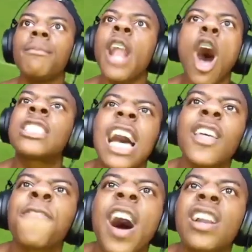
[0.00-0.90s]
No, shut
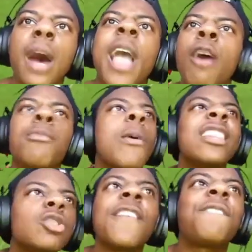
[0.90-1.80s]
the fuck up. Y'all, no, we
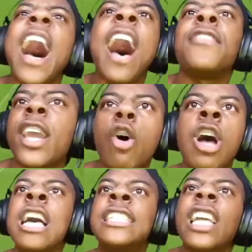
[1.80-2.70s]
losing 5-0.
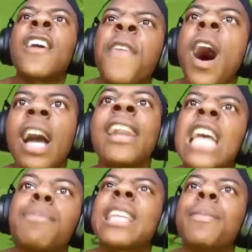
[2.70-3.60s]
Shut the fuck up.
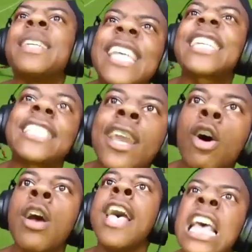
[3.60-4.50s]
Now it's about to be 6-0.
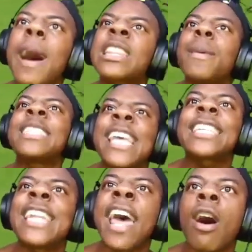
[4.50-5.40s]
It's about to be 6-0.